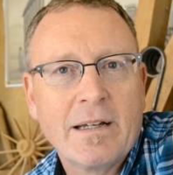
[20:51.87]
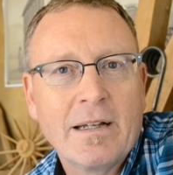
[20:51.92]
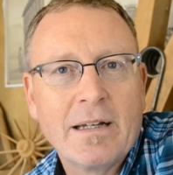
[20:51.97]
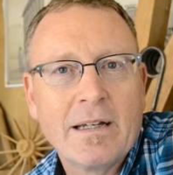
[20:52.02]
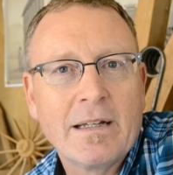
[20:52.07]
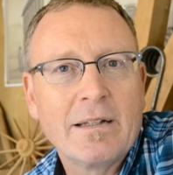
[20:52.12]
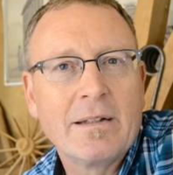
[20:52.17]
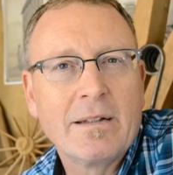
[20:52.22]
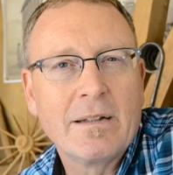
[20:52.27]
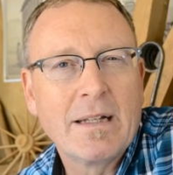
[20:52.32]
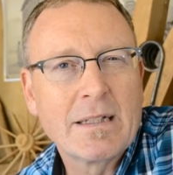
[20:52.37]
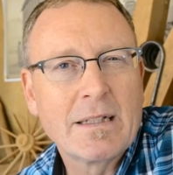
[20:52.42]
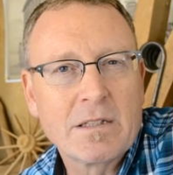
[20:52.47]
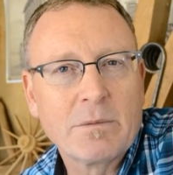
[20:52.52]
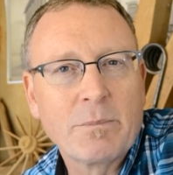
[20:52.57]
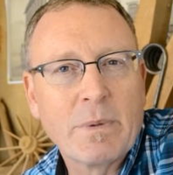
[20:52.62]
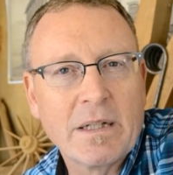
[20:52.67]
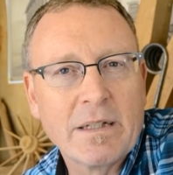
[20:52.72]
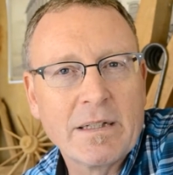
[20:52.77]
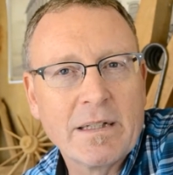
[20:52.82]
And that's
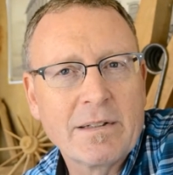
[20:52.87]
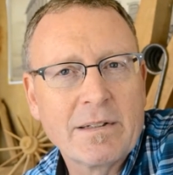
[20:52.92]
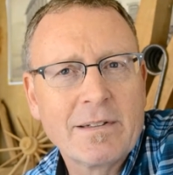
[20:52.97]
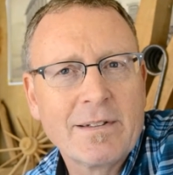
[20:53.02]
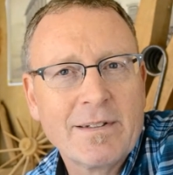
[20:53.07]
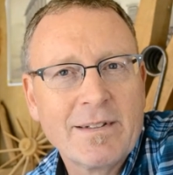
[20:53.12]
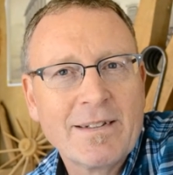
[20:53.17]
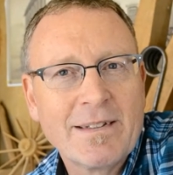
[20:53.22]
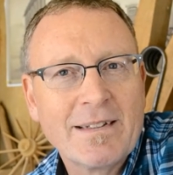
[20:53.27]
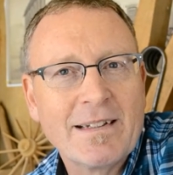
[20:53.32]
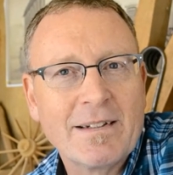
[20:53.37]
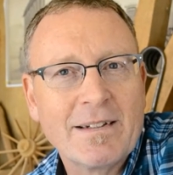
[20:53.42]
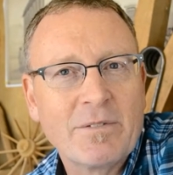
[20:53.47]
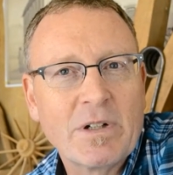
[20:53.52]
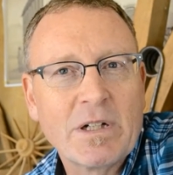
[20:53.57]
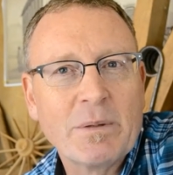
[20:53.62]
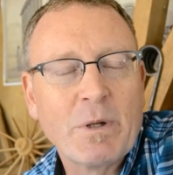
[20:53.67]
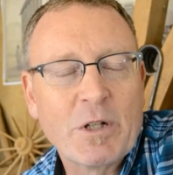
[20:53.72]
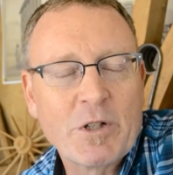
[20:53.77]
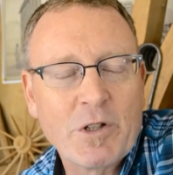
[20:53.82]
about it. Uh,
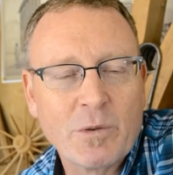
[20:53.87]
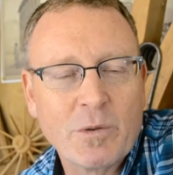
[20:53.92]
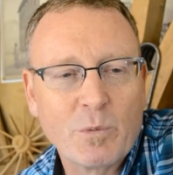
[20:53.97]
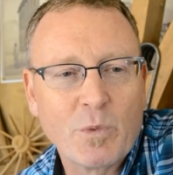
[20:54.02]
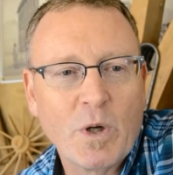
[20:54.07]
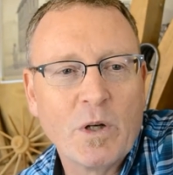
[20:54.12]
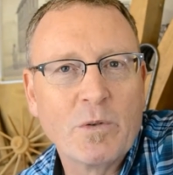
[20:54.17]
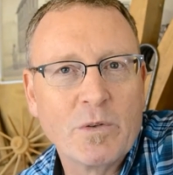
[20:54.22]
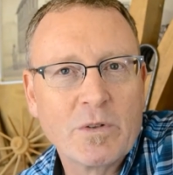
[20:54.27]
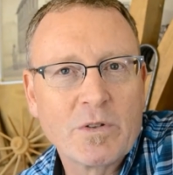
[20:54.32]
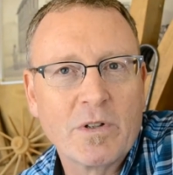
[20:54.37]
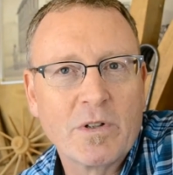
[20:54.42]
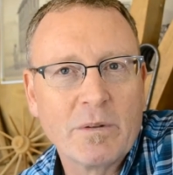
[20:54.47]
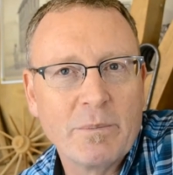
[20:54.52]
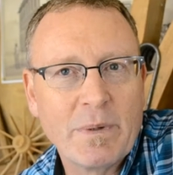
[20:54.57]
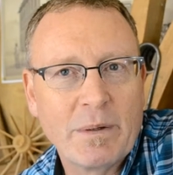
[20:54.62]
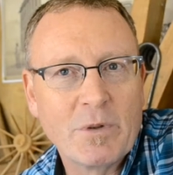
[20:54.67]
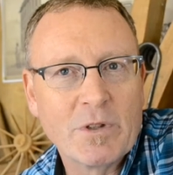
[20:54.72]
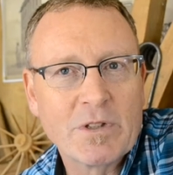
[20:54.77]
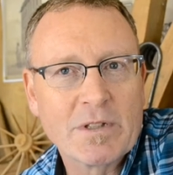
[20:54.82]
very much a rote sort of
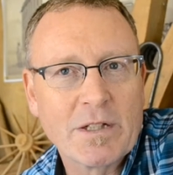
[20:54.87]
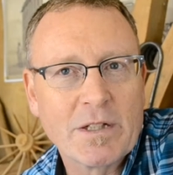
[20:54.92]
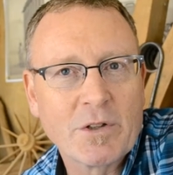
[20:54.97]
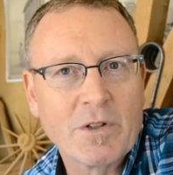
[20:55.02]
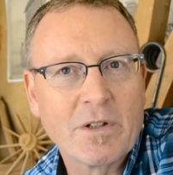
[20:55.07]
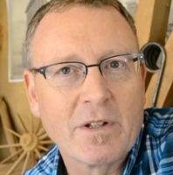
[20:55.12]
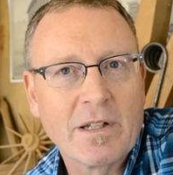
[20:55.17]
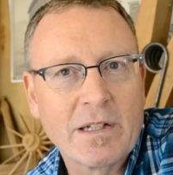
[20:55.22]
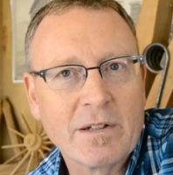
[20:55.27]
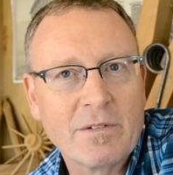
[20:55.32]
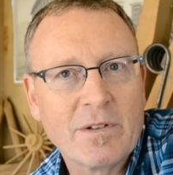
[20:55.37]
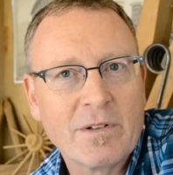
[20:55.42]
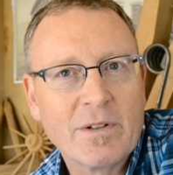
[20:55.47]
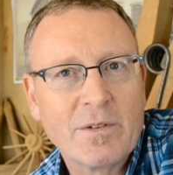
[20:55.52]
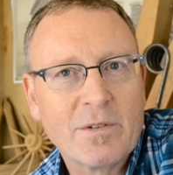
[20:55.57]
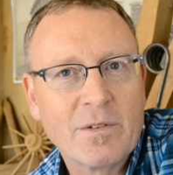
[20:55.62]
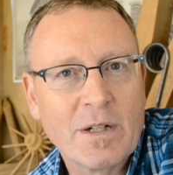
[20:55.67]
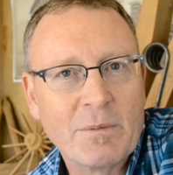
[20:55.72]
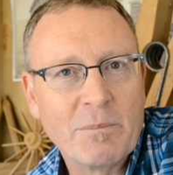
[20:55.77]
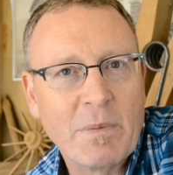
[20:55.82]
memorization thing
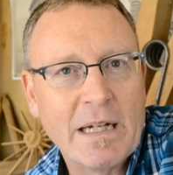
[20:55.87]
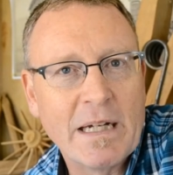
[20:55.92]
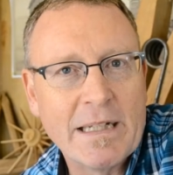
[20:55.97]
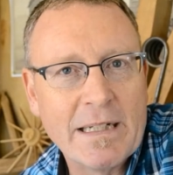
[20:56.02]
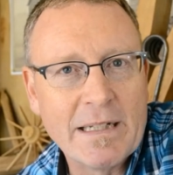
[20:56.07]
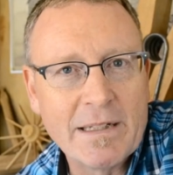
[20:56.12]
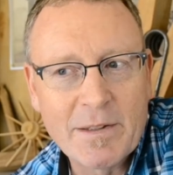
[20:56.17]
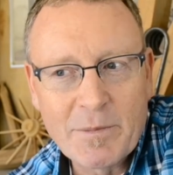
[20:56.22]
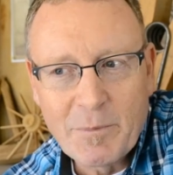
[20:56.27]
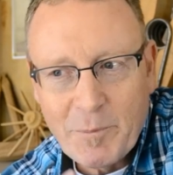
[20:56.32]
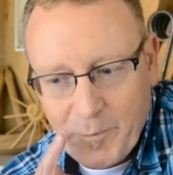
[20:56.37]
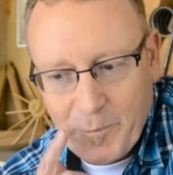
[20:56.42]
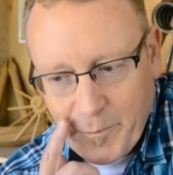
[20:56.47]
on my end.